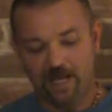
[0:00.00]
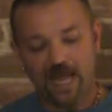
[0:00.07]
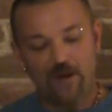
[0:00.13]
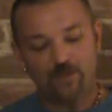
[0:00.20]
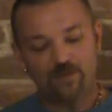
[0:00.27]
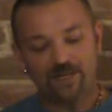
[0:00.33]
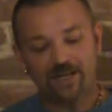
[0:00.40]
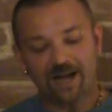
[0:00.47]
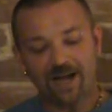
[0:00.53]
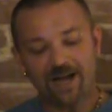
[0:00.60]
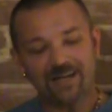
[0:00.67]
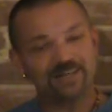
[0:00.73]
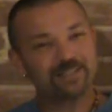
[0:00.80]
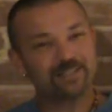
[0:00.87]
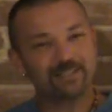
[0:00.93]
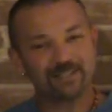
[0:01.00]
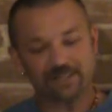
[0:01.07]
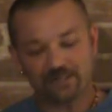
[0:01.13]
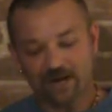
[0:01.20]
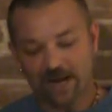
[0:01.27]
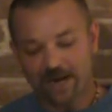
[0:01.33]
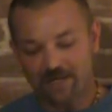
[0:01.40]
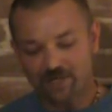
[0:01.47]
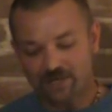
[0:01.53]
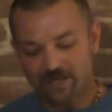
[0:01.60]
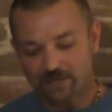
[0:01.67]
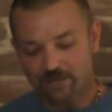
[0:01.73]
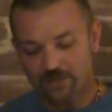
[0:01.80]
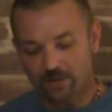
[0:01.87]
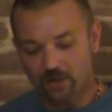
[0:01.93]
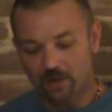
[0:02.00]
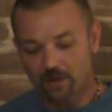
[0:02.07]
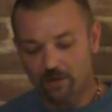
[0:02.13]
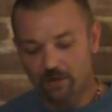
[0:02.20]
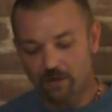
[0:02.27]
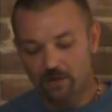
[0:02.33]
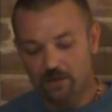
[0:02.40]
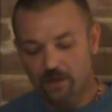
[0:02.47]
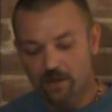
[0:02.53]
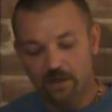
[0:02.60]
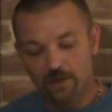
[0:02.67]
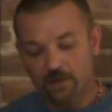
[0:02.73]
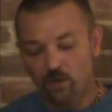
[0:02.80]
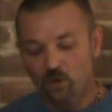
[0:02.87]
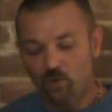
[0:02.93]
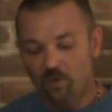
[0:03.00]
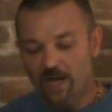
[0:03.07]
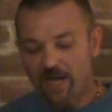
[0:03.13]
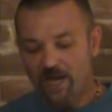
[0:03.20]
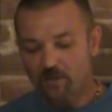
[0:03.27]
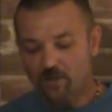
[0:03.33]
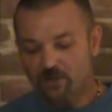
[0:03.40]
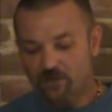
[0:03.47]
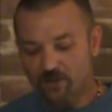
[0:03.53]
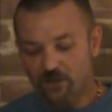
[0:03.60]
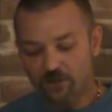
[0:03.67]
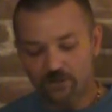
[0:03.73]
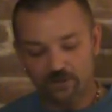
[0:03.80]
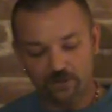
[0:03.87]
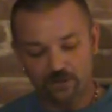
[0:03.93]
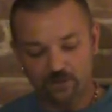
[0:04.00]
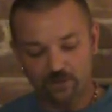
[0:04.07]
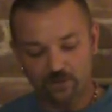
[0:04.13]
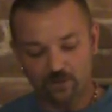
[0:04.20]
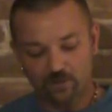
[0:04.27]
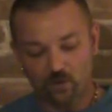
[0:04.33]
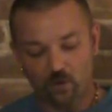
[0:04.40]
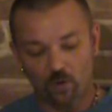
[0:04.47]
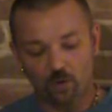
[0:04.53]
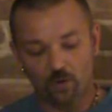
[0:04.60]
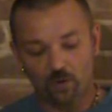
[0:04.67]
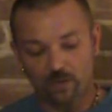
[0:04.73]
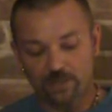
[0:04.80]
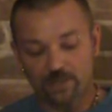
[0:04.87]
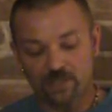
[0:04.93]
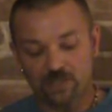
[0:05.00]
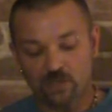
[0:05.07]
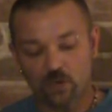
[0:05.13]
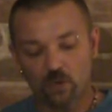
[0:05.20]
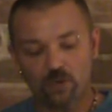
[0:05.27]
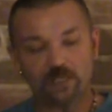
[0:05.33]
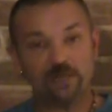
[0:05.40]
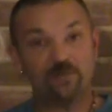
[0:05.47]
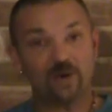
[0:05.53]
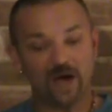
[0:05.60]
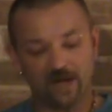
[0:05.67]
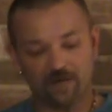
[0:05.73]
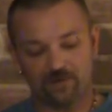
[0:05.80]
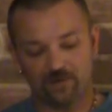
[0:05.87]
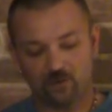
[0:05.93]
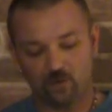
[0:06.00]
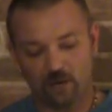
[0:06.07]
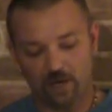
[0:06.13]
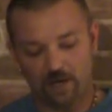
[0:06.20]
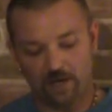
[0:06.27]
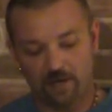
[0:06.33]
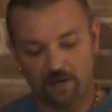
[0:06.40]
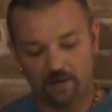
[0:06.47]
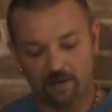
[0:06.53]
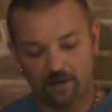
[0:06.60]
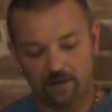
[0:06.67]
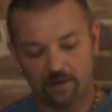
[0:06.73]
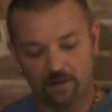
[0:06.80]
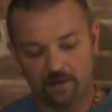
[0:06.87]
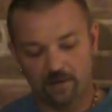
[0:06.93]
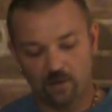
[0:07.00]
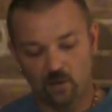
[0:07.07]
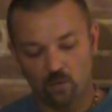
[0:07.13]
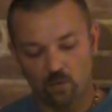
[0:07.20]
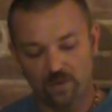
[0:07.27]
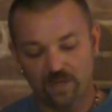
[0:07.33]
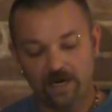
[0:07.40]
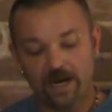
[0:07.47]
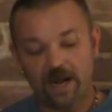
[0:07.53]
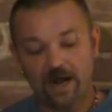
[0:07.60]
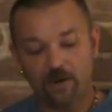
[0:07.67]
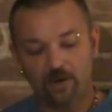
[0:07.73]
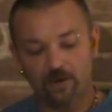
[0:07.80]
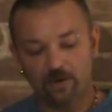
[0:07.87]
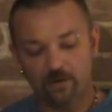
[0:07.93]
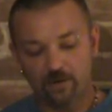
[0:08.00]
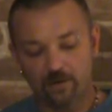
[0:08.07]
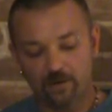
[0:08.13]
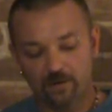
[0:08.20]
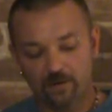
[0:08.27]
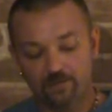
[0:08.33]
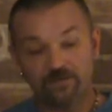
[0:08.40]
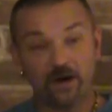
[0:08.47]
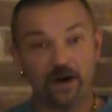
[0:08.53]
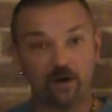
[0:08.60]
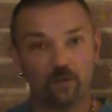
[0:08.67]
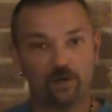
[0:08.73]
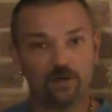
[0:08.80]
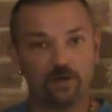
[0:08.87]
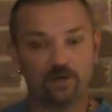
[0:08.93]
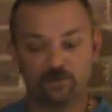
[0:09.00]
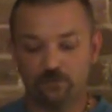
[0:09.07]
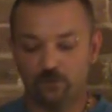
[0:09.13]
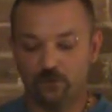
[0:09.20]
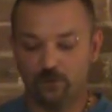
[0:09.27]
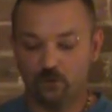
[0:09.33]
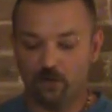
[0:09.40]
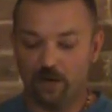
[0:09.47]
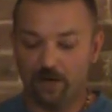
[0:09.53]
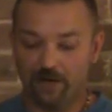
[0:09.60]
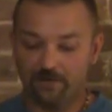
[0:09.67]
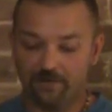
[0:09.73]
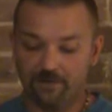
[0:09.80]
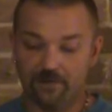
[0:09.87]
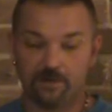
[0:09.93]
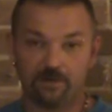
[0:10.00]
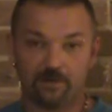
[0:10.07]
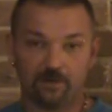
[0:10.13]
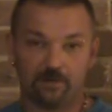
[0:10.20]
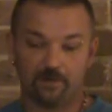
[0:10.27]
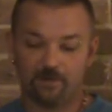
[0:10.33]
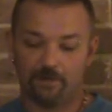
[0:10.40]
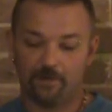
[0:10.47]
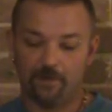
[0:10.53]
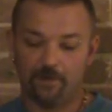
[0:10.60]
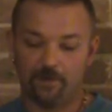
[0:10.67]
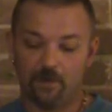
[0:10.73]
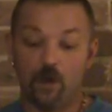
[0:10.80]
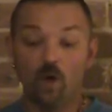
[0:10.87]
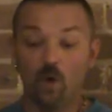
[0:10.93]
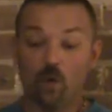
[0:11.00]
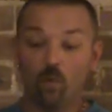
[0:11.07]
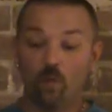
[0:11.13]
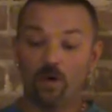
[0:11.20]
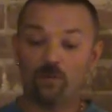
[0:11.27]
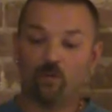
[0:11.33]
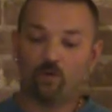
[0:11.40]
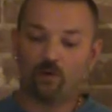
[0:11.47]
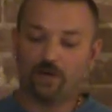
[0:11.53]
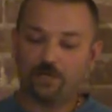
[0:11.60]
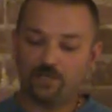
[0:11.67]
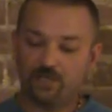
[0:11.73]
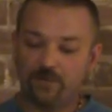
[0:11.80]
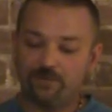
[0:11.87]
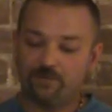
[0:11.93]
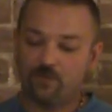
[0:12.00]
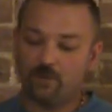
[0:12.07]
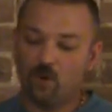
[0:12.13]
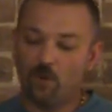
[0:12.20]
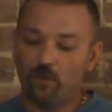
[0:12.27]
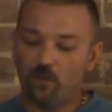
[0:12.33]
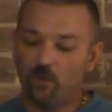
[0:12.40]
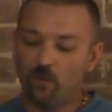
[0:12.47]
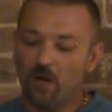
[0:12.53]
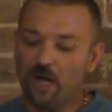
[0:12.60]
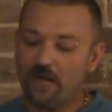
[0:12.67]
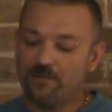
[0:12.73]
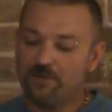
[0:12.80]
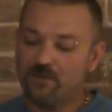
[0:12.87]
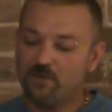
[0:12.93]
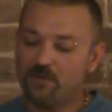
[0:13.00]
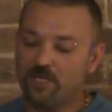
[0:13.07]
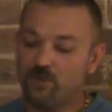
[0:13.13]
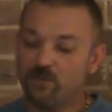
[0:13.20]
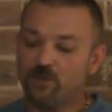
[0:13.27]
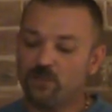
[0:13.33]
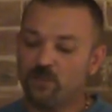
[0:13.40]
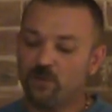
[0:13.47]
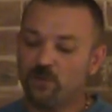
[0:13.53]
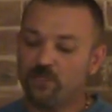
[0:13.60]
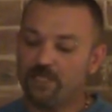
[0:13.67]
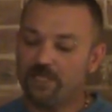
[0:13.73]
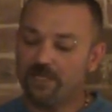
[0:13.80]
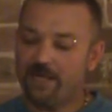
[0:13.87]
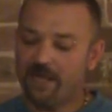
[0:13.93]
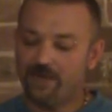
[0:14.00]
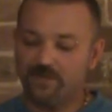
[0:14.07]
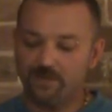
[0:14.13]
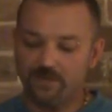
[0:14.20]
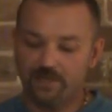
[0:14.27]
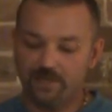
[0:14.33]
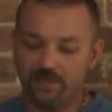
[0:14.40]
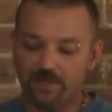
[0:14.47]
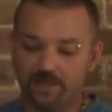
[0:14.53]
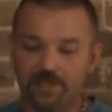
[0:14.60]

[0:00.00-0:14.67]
And with a kind and sincere handshake to us all, the old man returned to his Makoro and slowly paddled away. Within an hour, firewood and food arrived. One morning, Chief Chimombo arrived at the beach with two teenagers.